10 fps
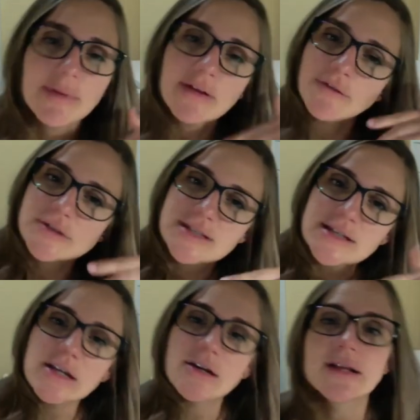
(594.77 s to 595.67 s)
But if you're
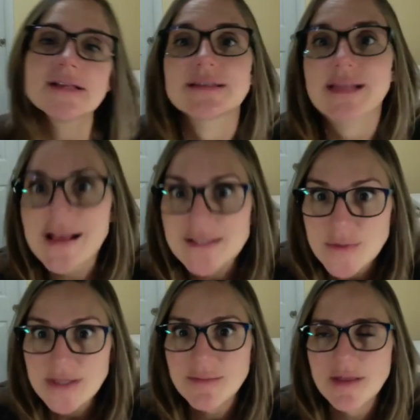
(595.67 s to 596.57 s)
sitting here and it's the last
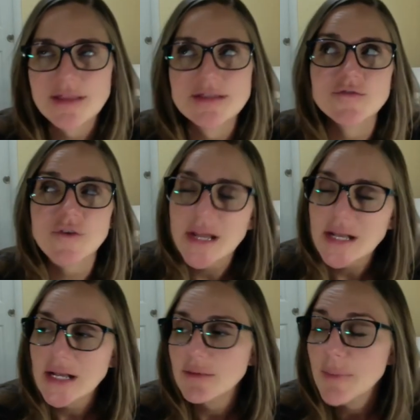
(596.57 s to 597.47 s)
week of the month, it's
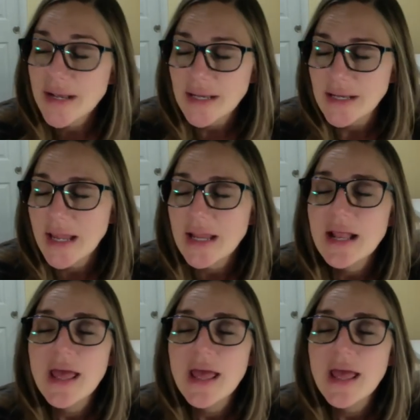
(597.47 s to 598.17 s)
Friday, Monday night,